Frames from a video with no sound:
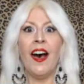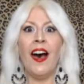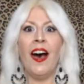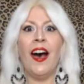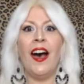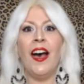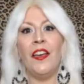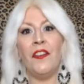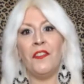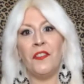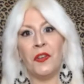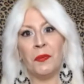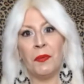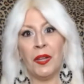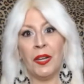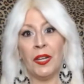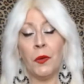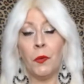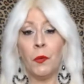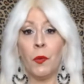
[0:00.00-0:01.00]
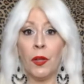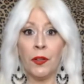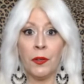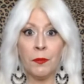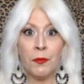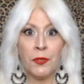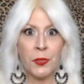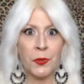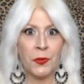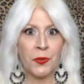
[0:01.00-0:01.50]
everybody, welcome to
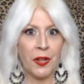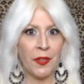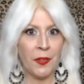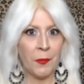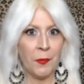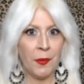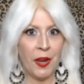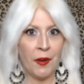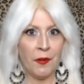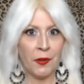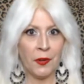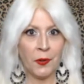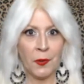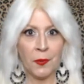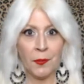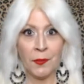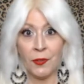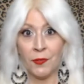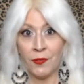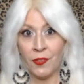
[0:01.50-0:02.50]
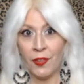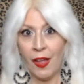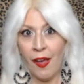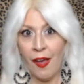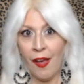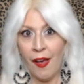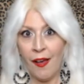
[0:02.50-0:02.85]
another paranormal vlog.